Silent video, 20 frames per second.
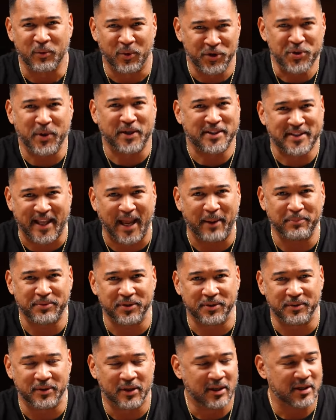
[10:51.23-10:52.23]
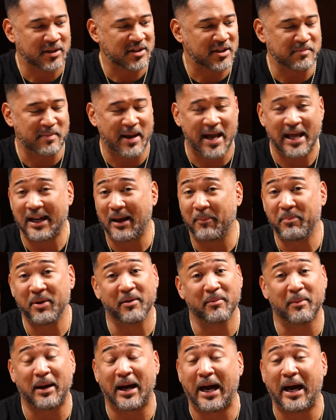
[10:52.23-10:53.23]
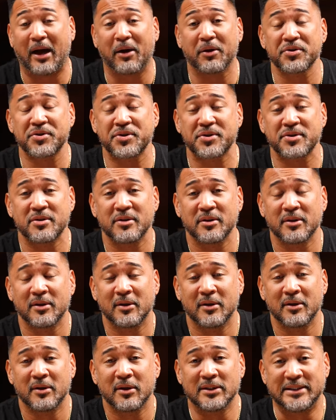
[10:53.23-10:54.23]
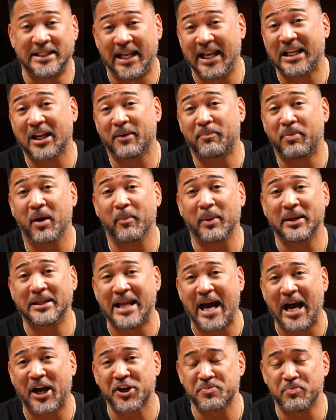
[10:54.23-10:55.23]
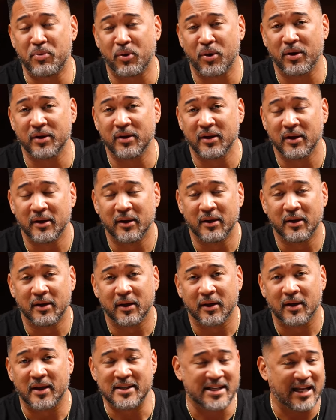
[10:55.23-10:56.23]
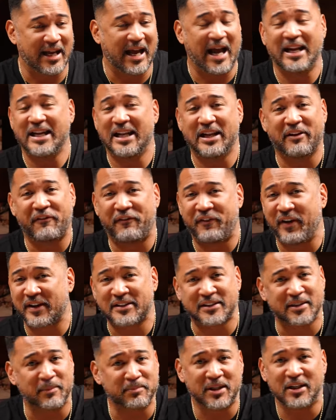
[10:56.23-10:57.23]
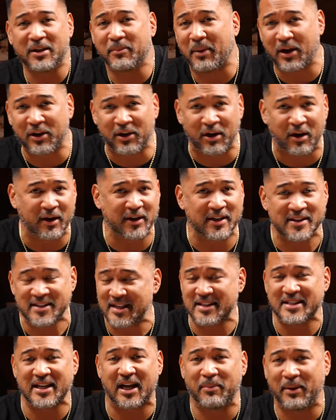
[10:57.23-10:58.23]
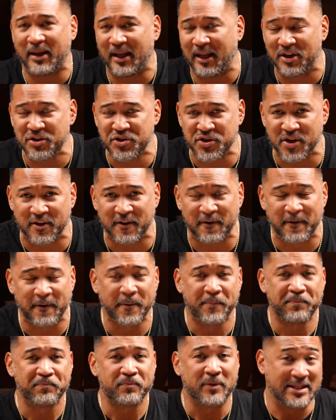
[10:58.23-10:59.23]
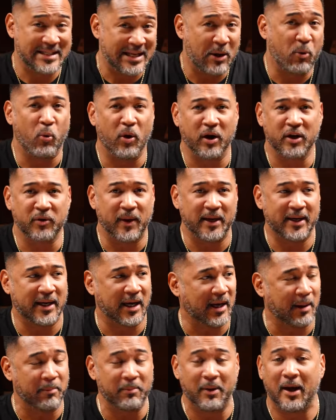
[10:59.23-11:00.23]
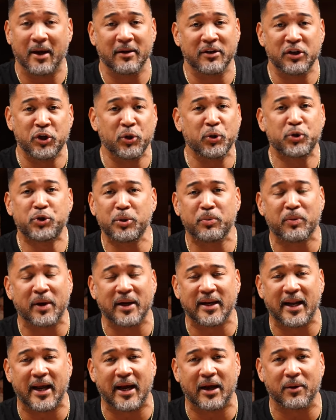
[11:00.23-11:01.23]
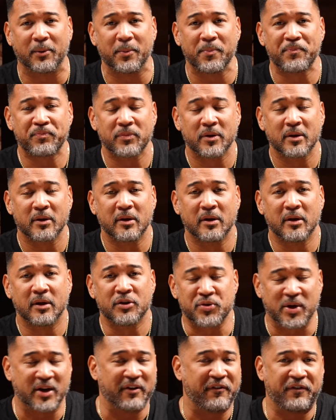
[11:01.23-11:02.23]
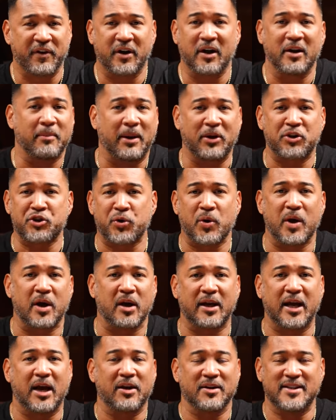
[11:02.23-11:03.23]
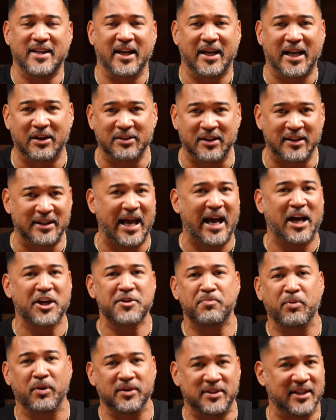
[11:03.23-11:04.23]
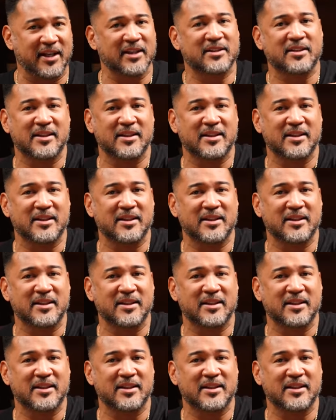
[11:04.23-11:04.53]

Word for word: Where'd you escape to? He says, man, I've been in my house, taking apart my dashboard, because I need to fix something in my car that's inside my engine. It's not working right now. I'm on YouTube right now trying to figure out in my truck how to take out the dashboard to get